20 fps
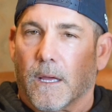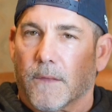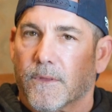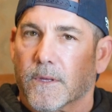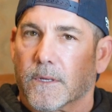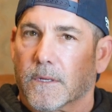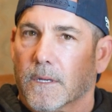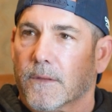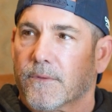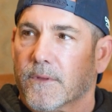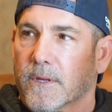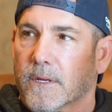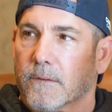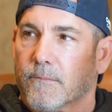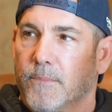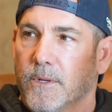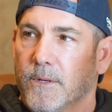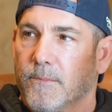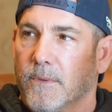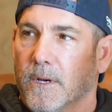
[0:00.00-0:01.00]
Yeah, I think
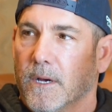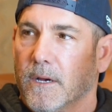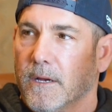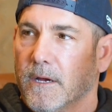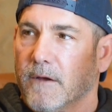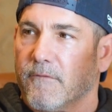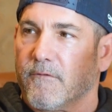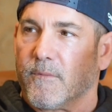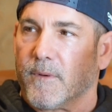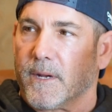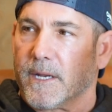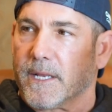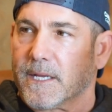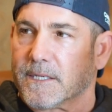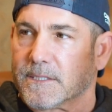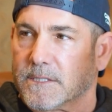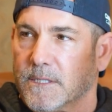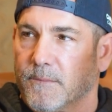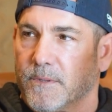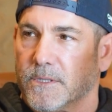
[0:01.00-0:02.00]
people,
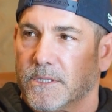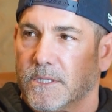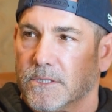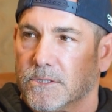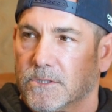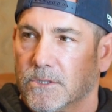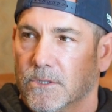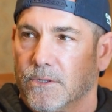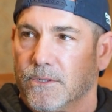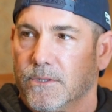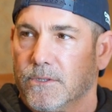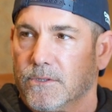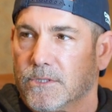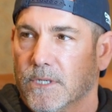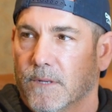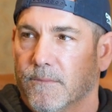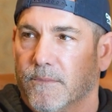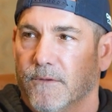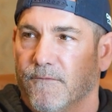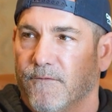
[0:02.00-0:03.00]
everybody has the potential to do
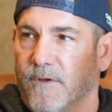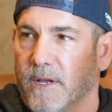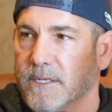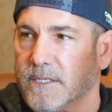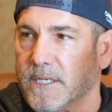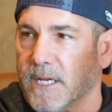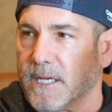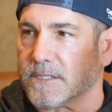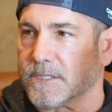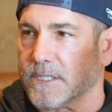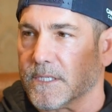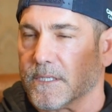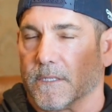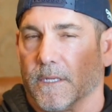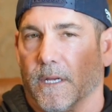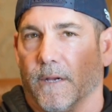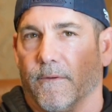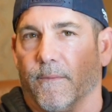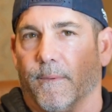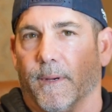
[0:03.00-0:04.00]
something fantastic.
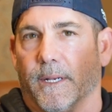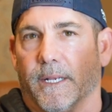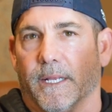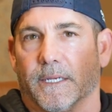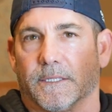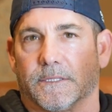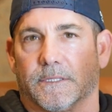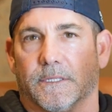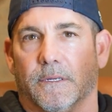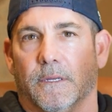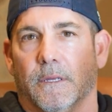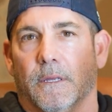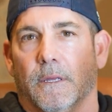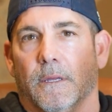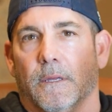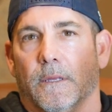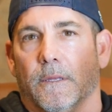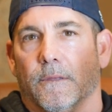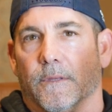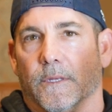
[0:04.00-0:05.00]
Everybody has the
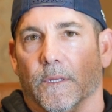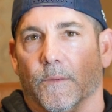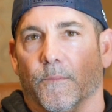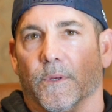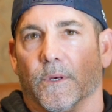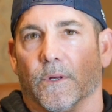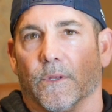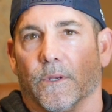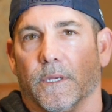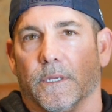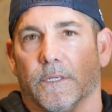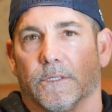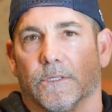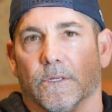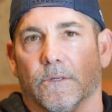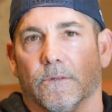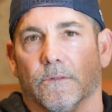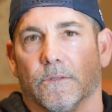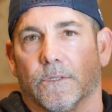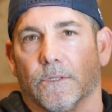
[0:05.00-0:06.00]
ability
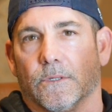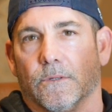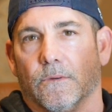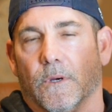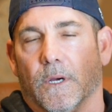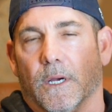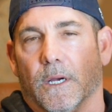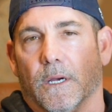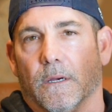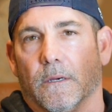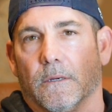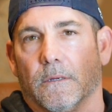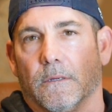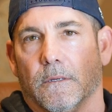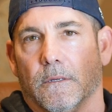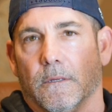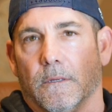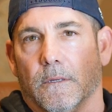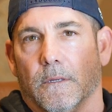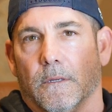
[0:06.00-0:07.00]
to